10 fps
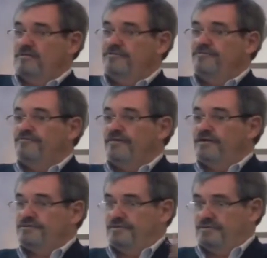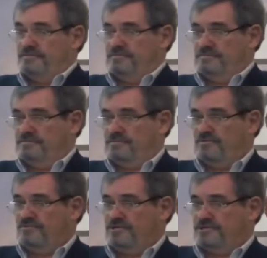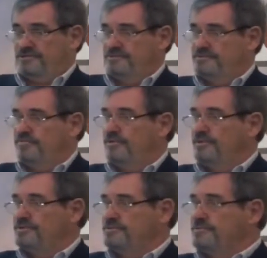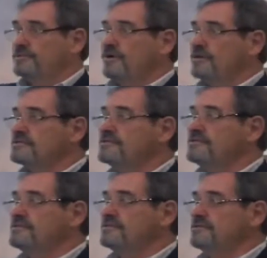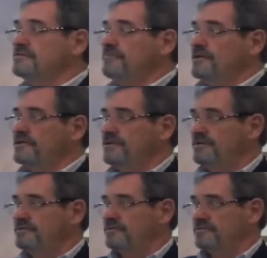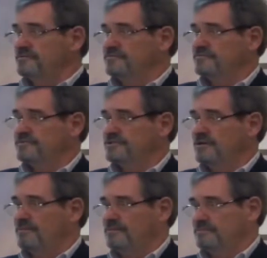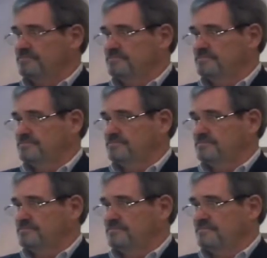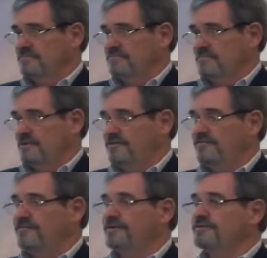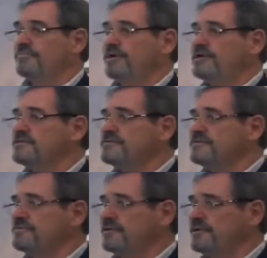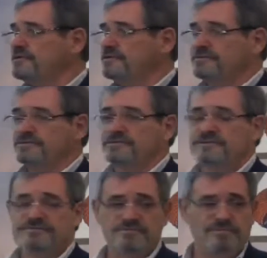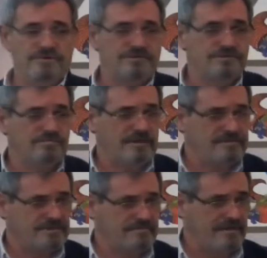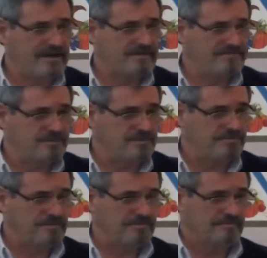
of the vendor who rescues a boy who's been caught stealing painkiller from a shop. And the vendor pays for the painkiller and gives the boy a little plastic bag of soup.